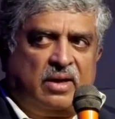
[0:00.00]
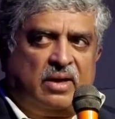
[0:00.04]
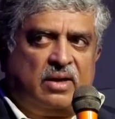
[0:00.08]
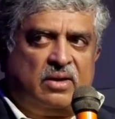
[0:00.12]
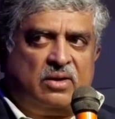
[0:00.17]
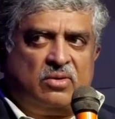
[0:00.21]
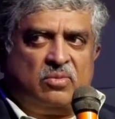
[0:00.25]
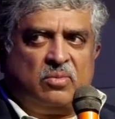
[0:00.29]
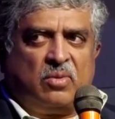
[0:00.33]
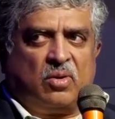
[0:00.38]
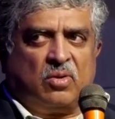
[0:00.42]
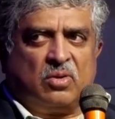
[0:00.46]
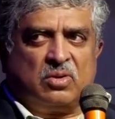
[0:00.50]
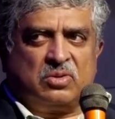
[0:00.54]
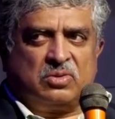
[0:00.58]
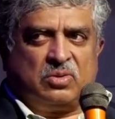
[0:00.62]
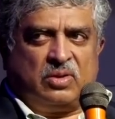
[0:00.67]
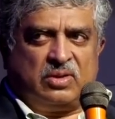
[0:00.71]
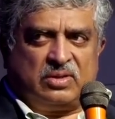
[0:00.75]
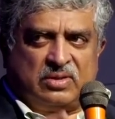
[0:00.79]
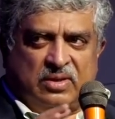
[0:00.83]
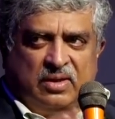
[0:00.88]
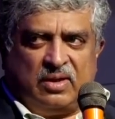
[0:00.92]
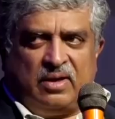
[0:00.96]
ed tomorrow.
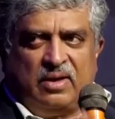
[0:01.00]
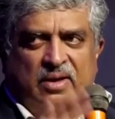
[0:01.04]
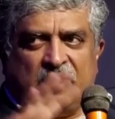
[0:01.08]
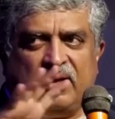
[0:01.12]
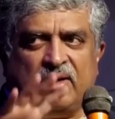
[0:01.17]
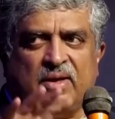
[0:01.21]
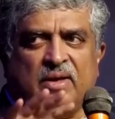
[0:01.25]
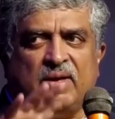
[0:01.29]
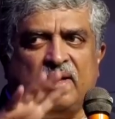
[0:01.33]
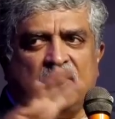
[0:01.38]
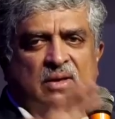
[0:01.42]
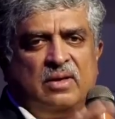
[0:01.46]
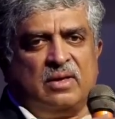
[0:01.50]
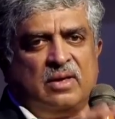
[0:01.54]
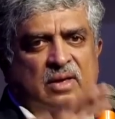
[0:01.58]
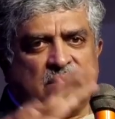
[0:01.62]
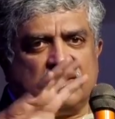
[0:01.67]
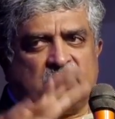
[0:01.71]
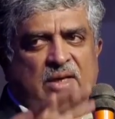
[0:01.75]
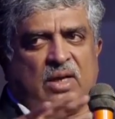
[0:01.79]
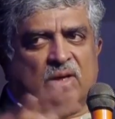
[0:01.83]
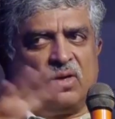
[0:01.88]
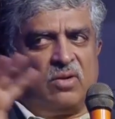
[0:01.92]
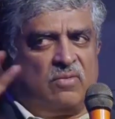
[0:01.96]
So it's really
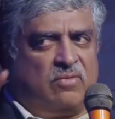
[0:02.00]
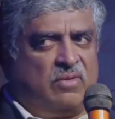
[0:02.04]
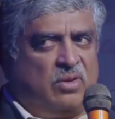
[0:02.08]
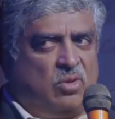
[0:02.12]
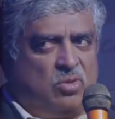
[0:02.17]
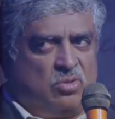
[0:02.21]
a set of